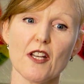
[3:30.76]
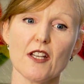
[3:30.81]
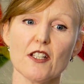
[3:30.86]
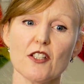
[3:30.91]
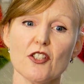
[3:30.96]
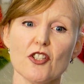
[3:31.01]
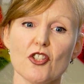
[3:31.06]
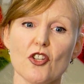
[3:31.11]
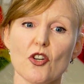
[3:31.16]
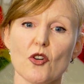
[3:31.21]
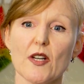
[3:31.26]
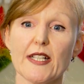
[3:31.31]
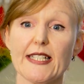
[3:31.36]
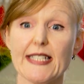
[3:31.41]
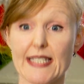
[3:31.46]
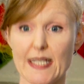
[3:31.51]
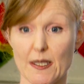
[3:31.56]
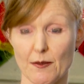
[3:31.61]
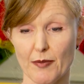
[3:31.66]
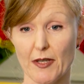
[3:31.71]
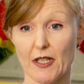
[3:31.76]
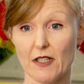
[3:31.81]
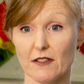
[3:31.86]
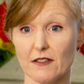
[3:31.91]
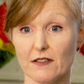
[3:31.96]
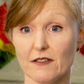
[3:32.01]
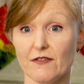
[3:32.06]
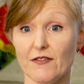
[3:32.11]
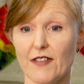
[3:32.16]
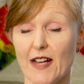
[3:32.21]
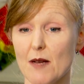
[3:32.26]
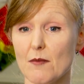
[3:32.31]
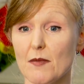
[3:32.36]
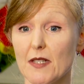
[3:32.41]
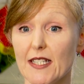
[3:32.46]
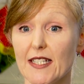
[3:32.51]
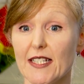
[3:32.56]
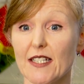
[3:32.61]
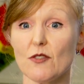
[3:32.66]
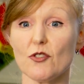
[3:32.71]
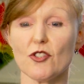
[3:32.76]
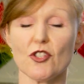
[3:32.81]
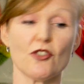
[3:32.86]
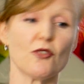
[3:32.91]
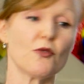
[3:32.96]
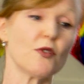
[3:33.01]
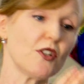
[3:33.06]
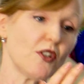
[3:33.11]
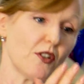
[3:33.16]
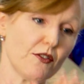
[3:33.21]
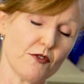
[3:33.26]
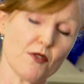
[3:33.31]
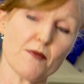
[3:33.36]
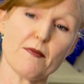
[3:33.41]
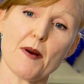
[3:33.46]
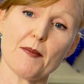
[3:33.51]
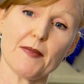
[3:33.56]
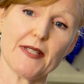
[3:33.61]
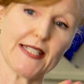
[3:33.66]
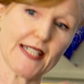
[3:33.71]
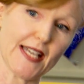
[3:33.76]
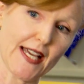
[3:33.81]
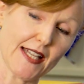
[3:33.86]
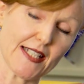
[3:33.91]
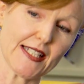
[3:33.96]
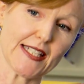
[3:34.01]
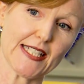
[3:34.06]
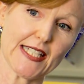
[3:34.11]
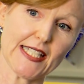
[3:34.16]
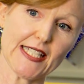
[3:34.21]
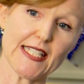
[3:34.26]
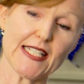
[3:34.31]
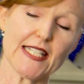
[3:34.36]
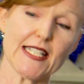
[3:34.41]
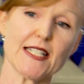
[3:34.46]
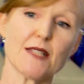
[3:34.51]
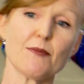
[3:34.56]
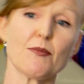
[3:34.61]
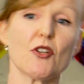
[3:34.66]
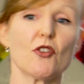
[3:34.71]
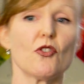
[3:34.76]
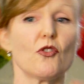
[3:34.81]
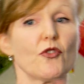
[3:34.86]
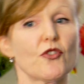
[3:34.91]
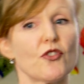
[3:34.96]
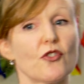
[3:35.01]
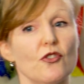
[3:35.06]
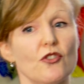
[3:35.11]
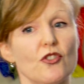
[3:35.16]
a typical family, you have your mum and dad and kids, but it also